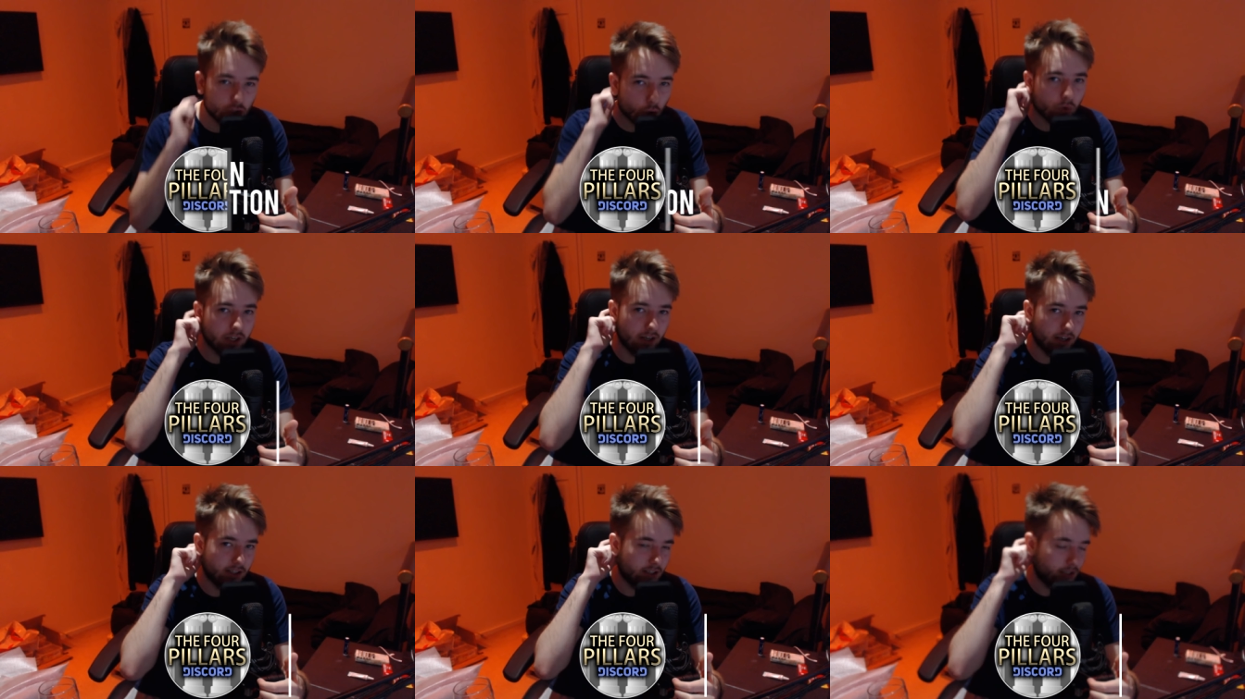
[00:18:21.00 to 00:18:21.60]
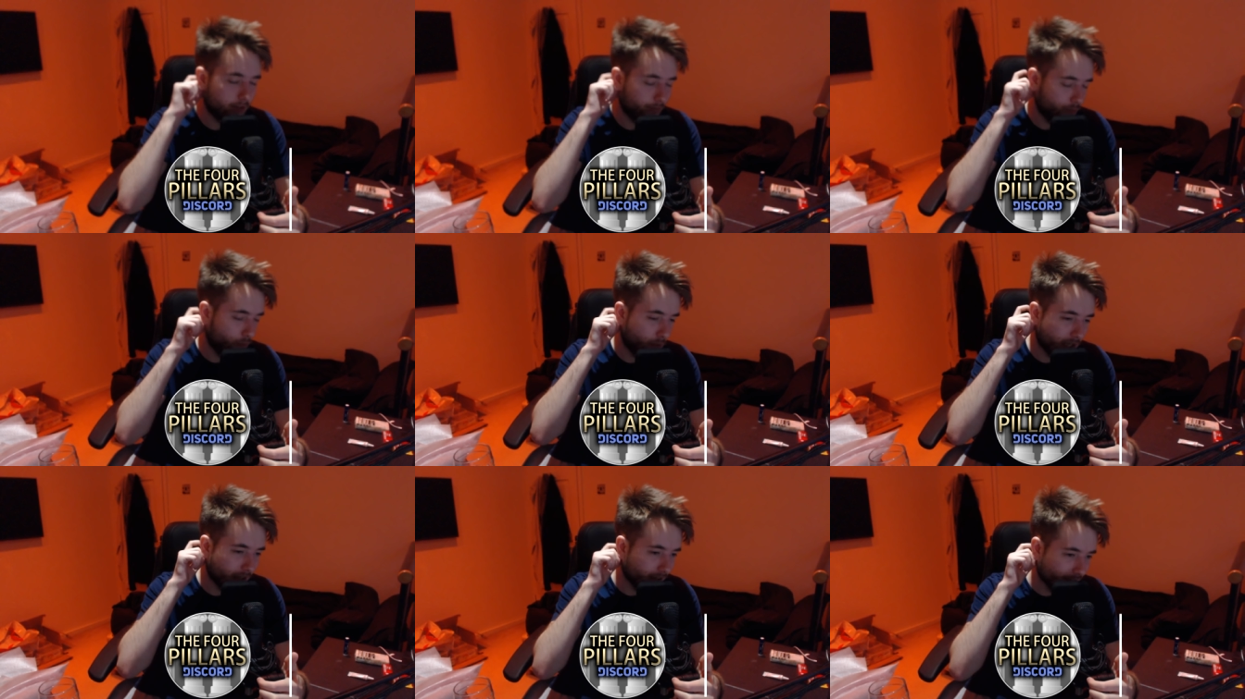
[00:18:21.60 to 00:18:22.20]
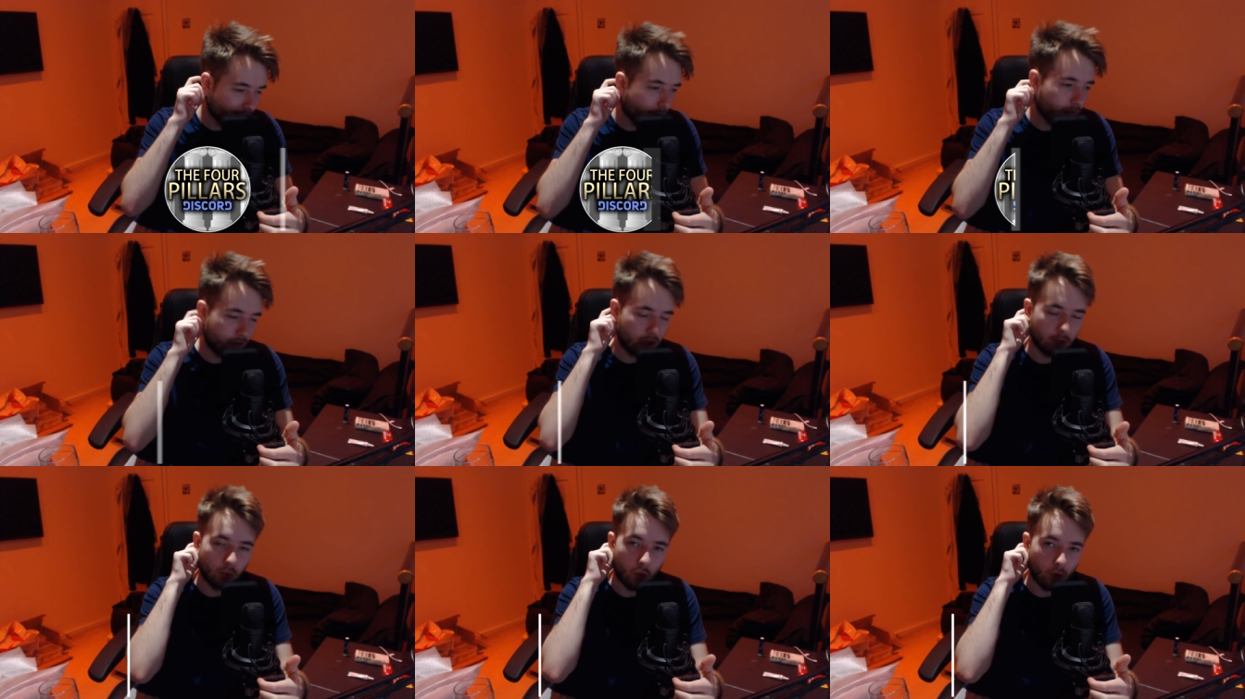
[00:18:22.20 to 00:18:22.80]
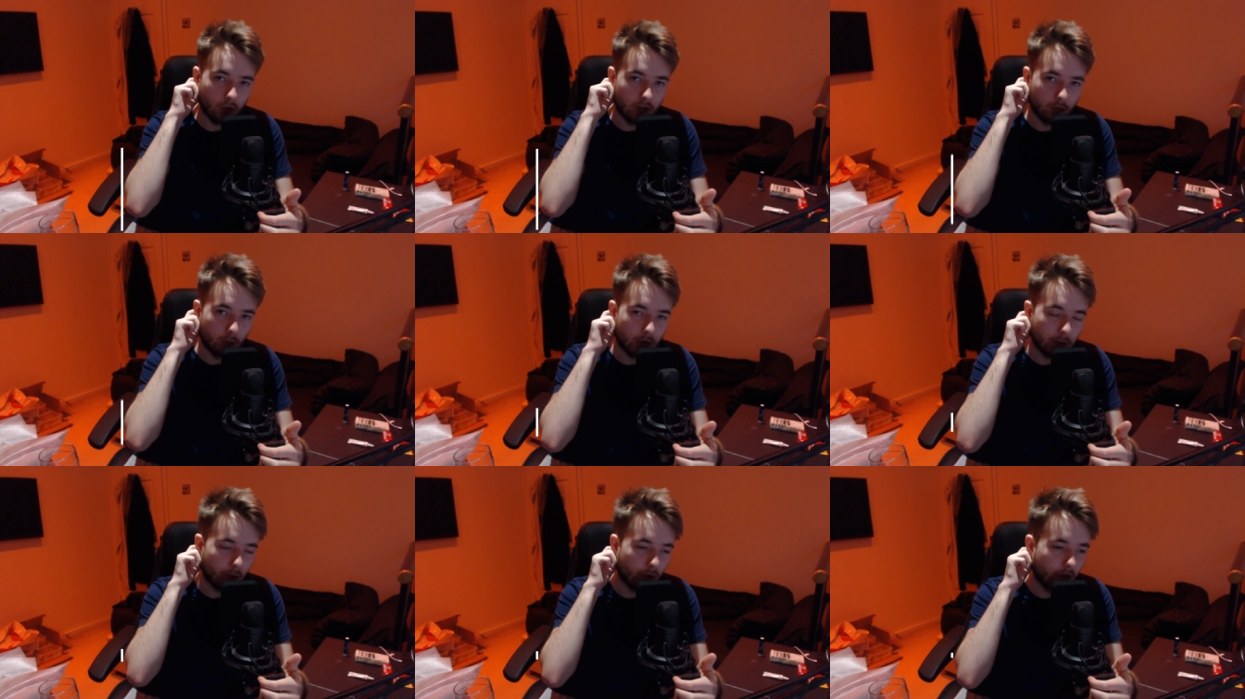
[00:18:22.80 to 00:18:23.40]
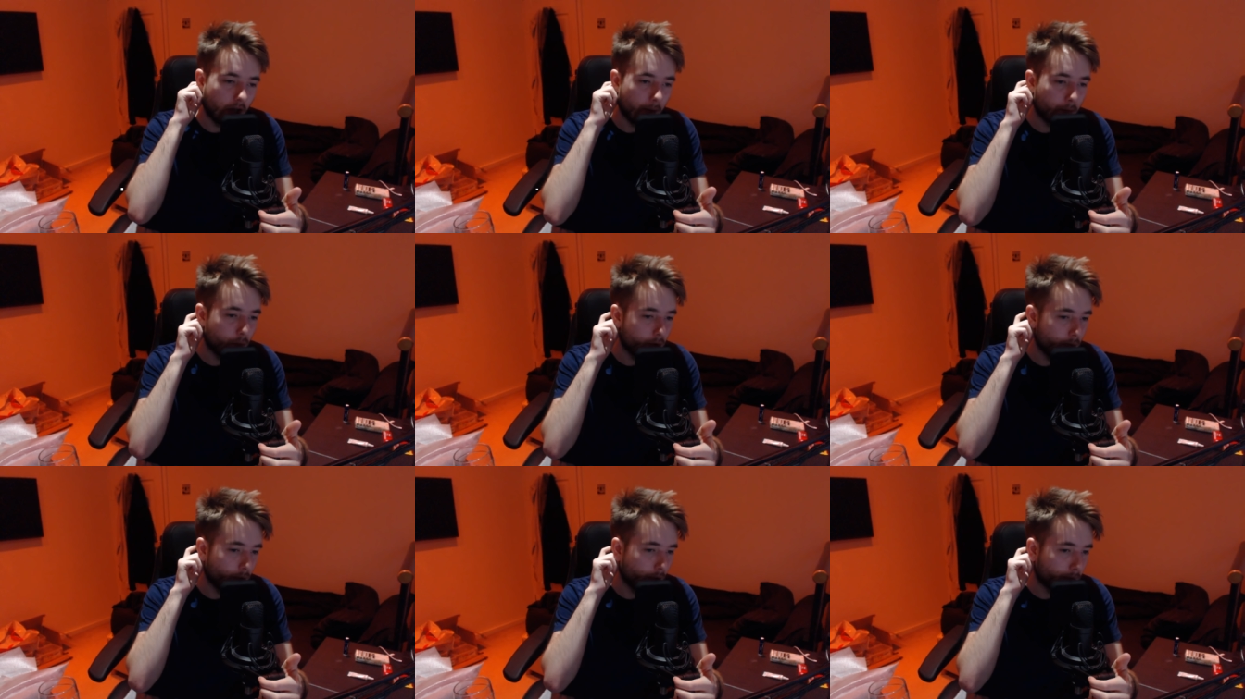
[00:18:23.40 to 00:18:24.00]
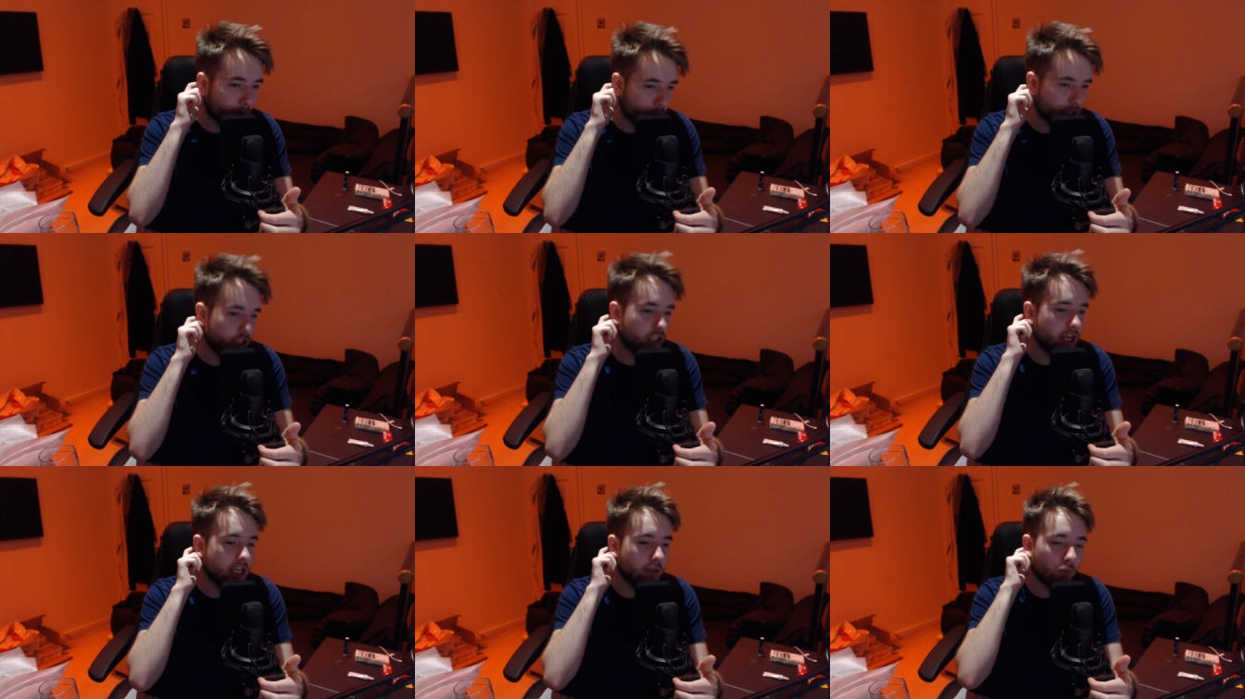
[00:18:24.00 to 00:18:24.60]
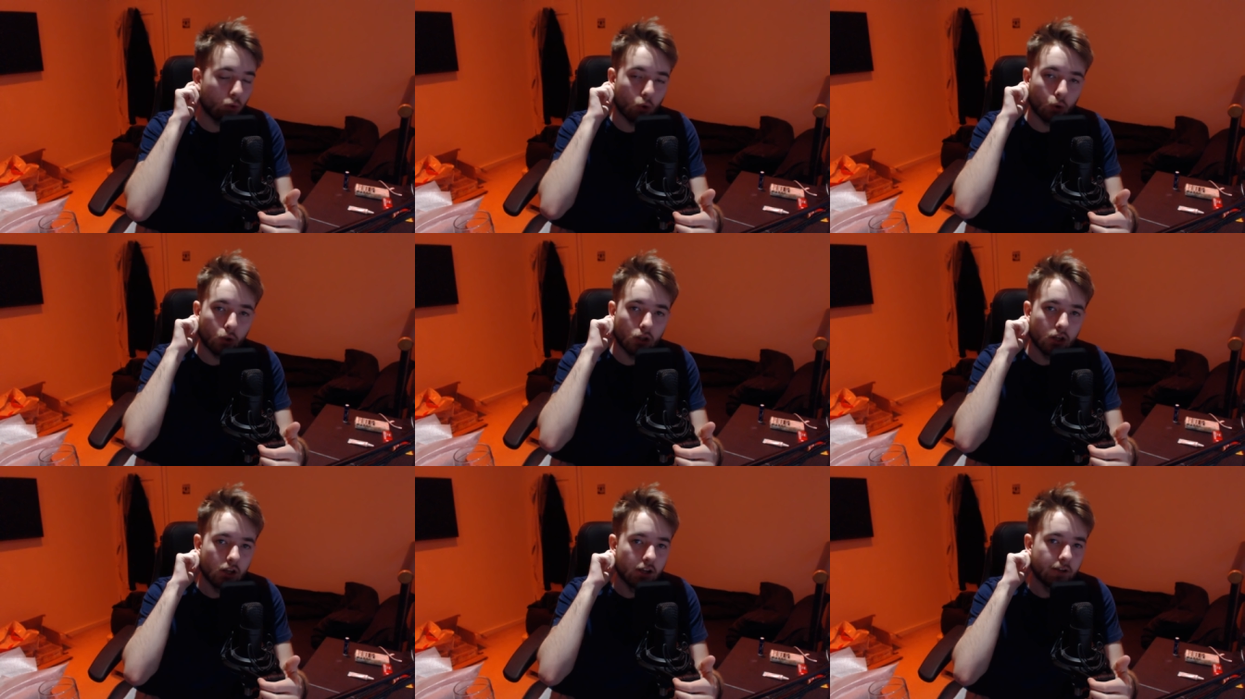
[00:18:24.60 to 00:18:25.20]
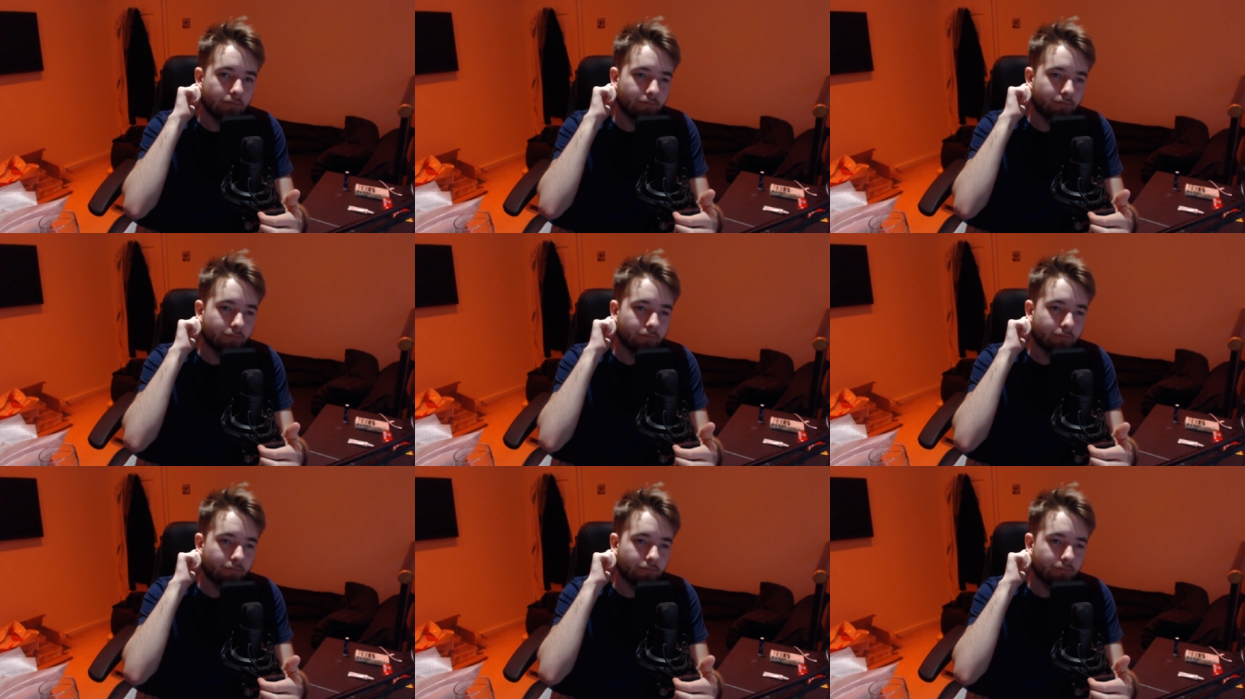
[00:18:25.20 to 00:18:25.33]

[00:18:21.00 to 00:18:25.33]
Join us. We love you all. We will uh, we will appreciate you all.